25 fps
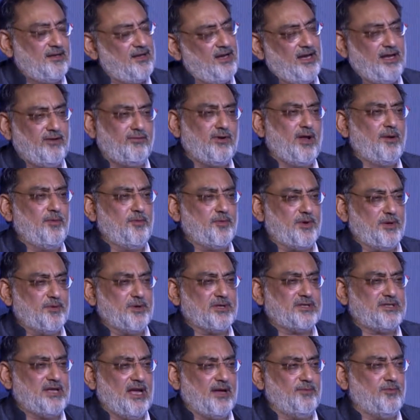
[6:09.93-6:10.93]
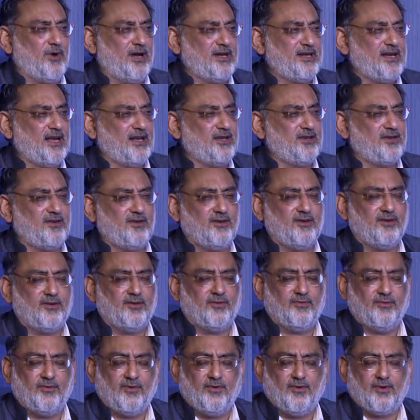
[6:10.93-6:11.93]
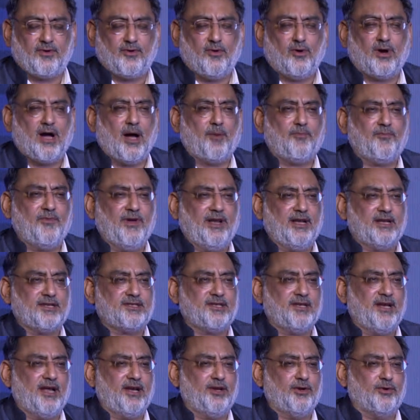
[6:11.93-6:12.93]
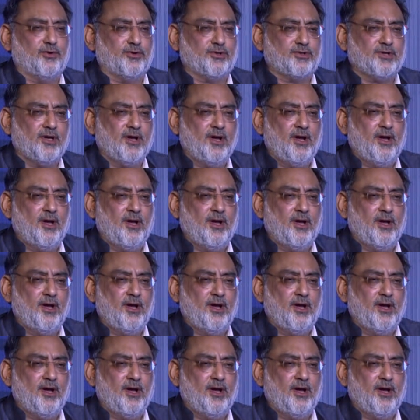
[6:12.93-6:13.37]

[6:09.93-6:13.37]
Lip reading: It would have been pretty much the same. One can cook up various scenarios.